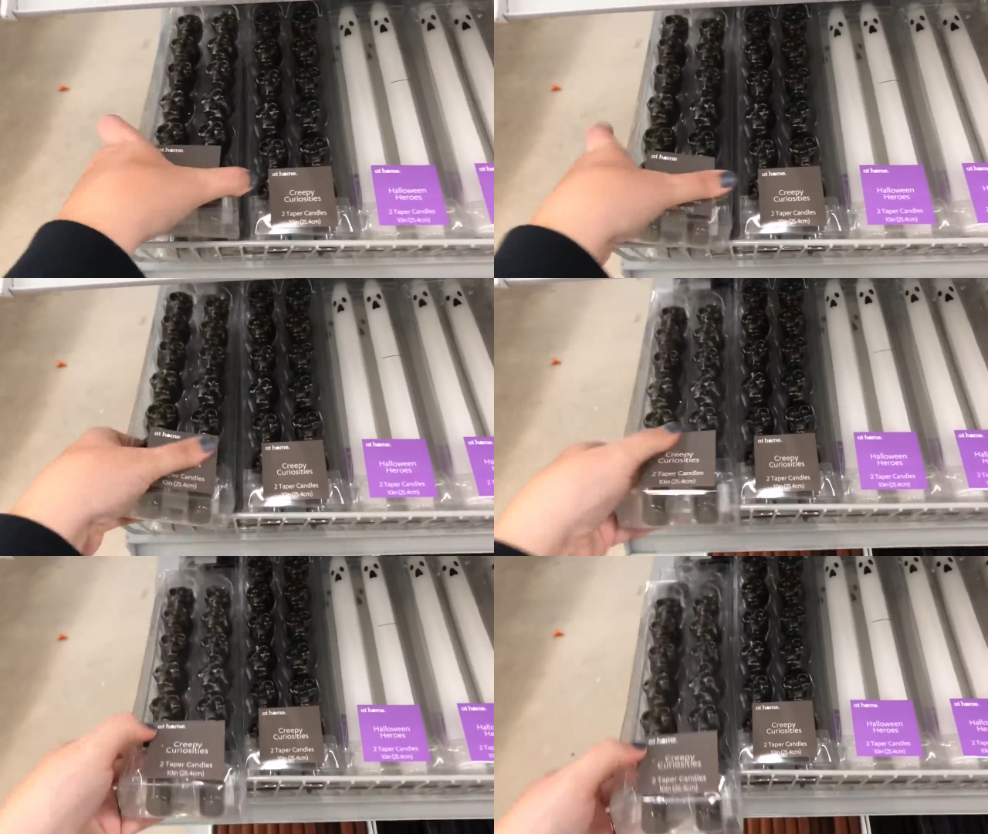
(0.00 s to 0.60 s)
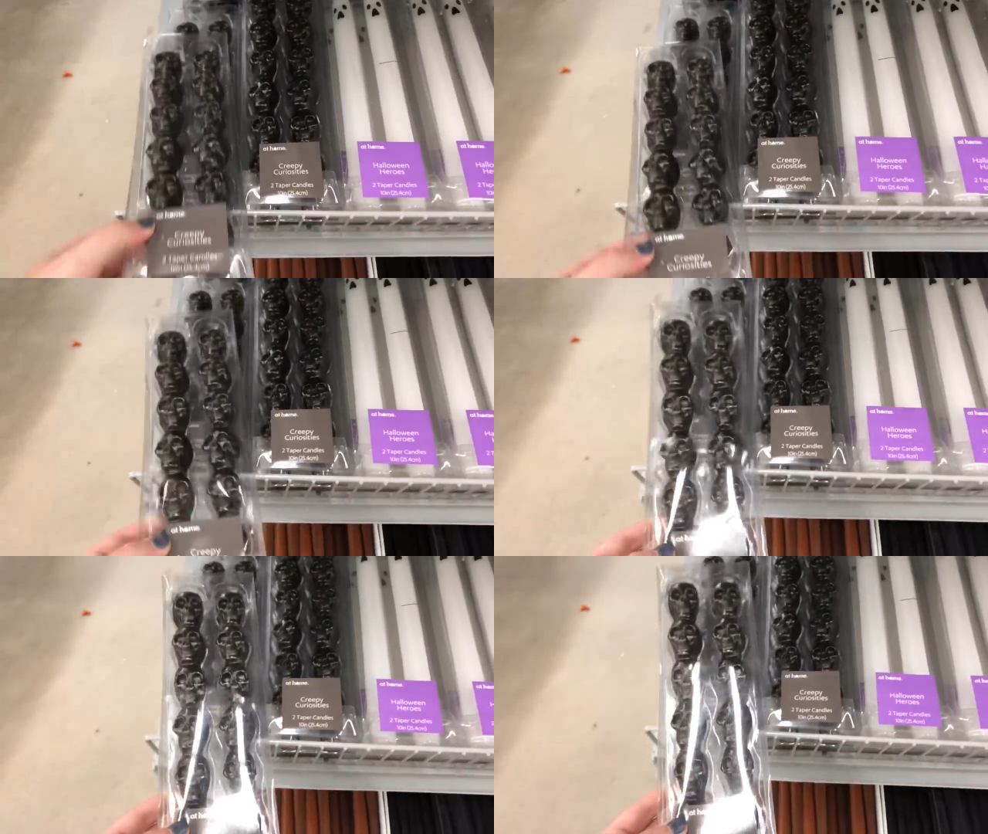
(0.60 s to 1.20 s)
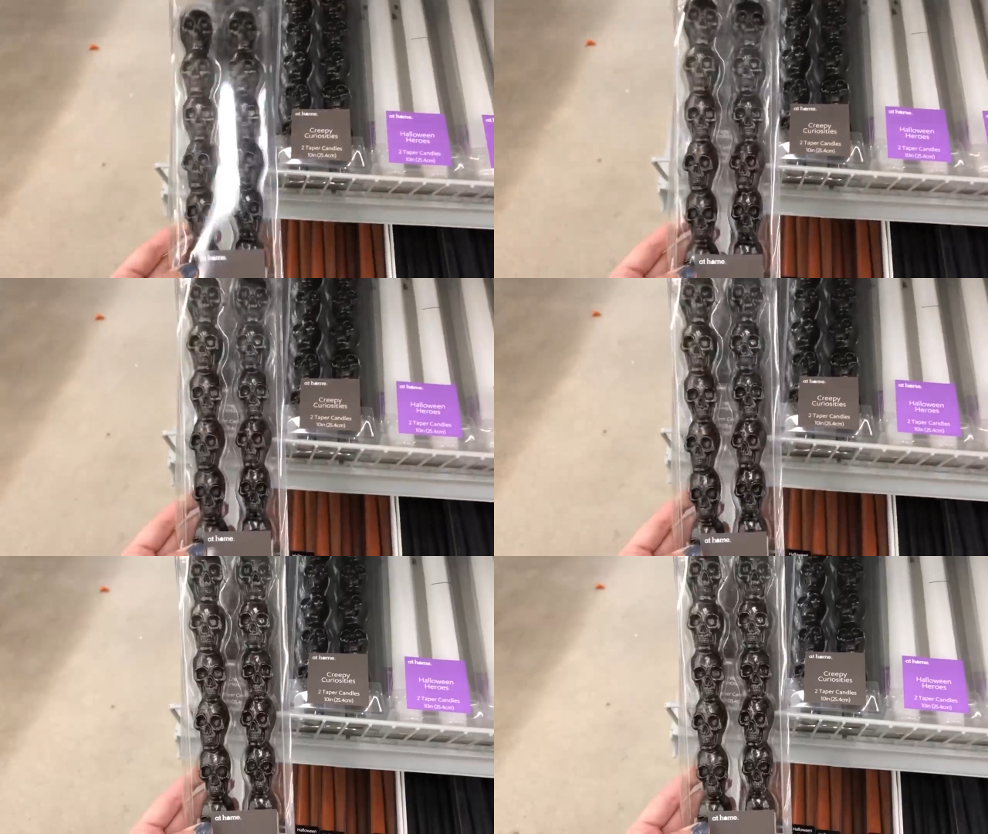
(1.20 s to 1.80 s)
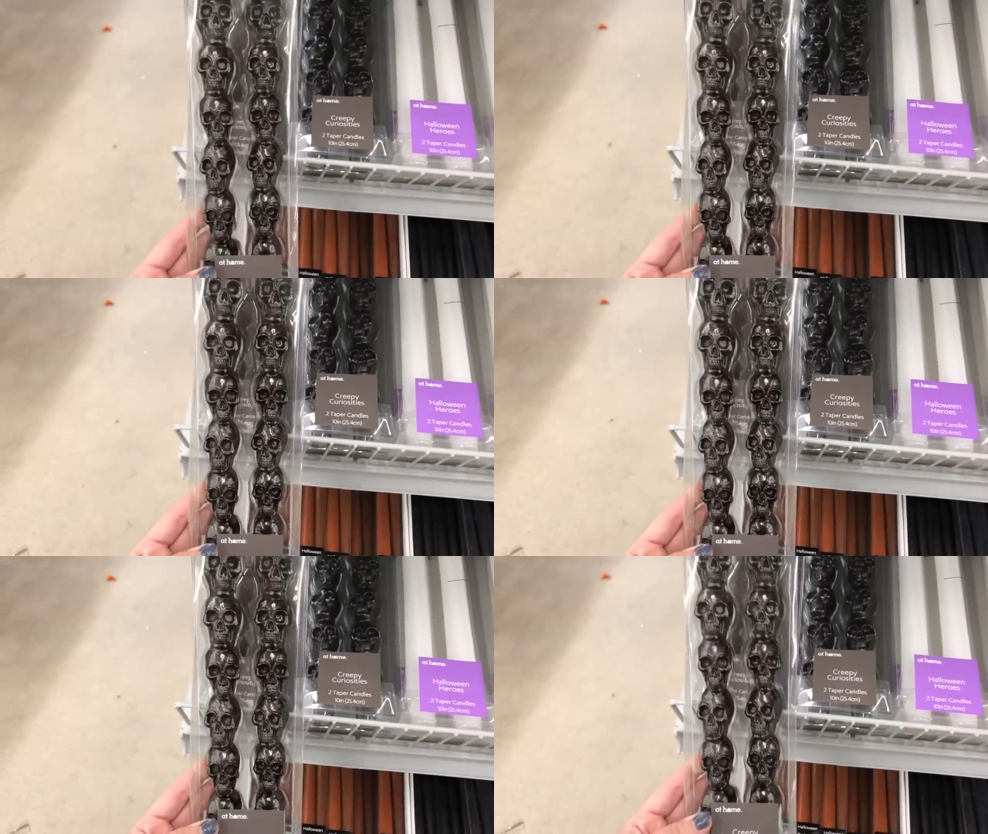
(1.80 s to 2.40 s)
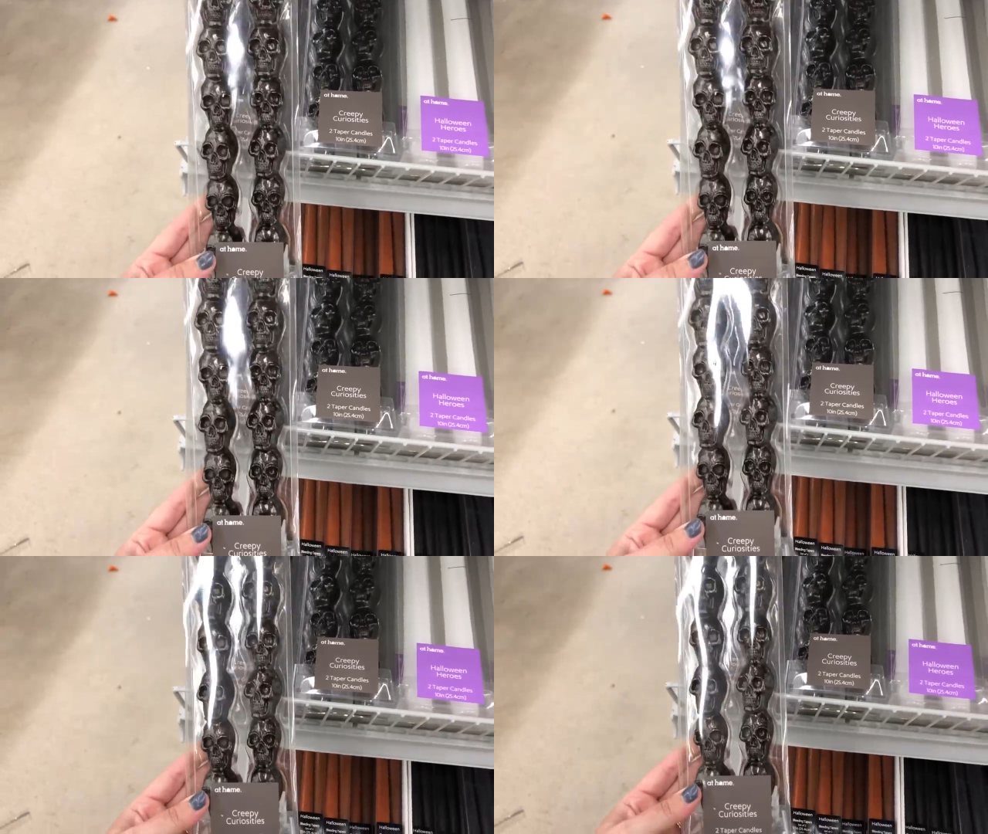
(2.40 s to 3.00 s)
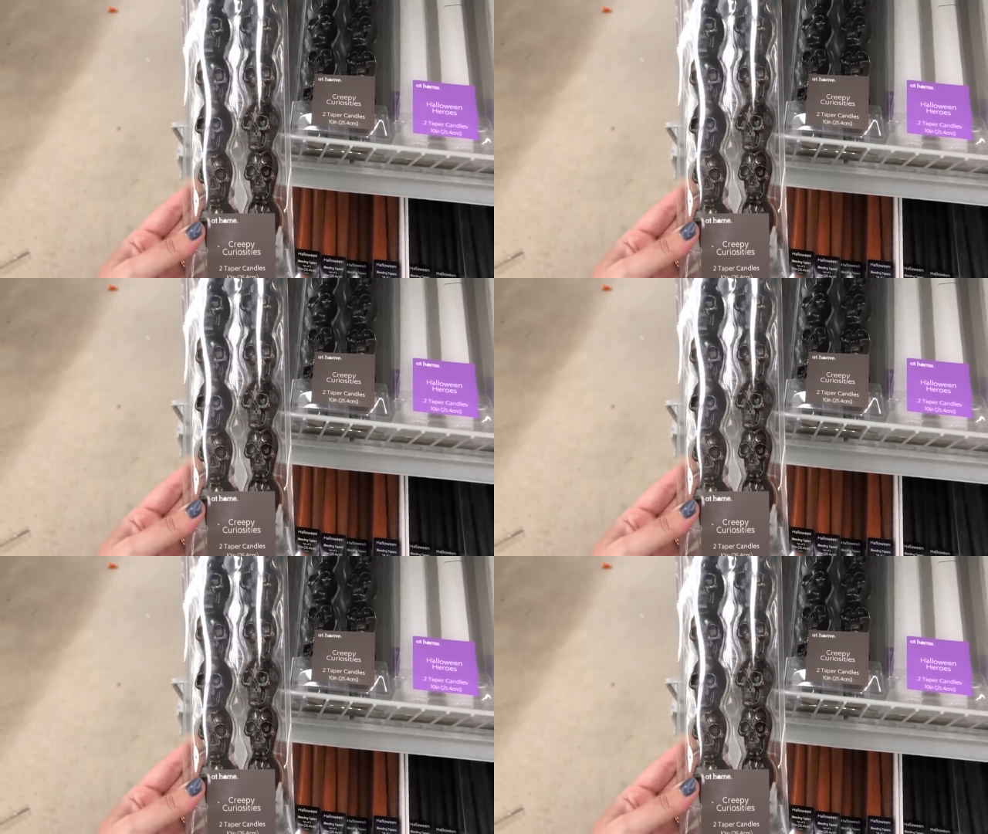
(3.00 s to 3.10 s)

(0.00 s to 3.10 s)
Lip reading: Nobody's mouth can be seen.